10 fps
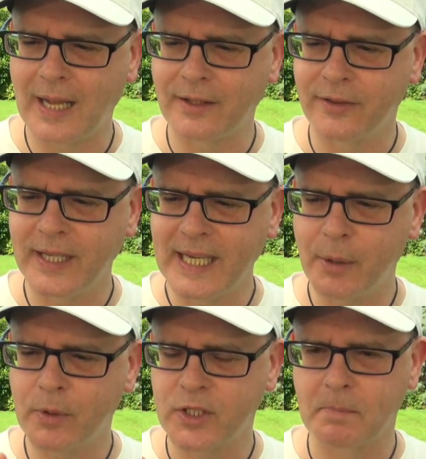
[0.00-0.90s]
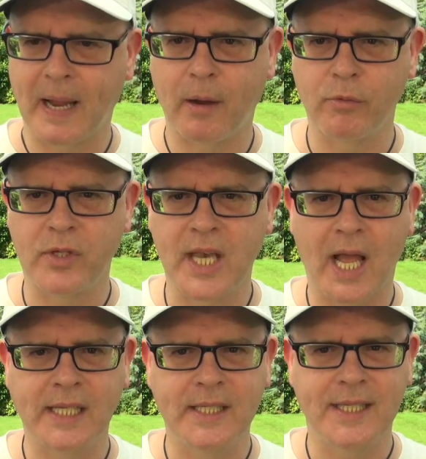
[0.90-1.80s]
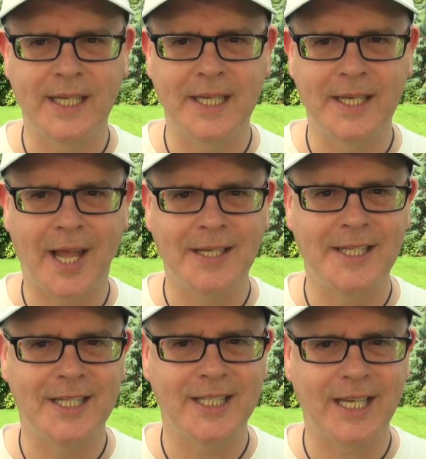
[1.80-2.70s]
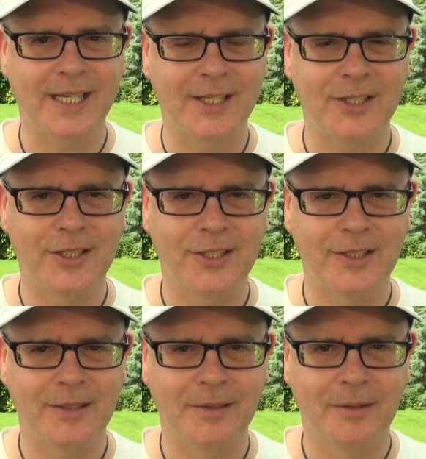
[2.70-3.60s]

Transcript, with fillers: I think it was about 1996.